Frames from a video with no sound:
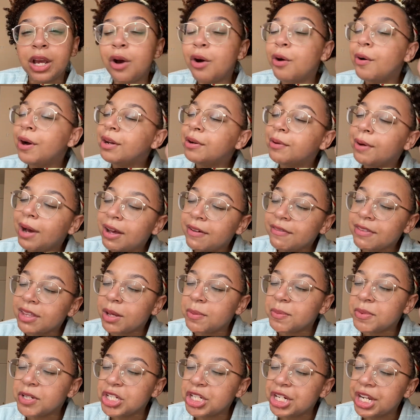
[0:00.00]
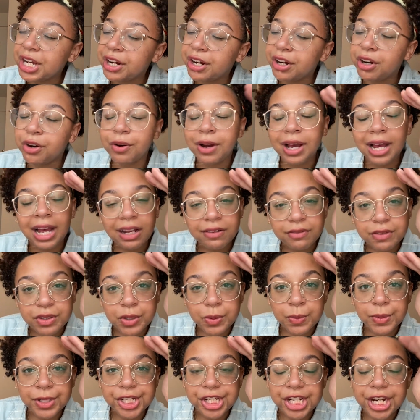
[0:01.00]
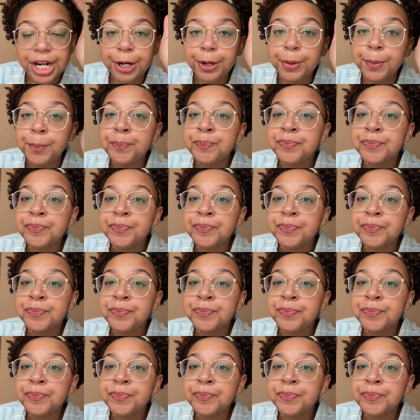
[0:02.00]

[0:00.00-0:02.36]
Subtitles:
oh, I don't have that much hair, oh, I have so much hair.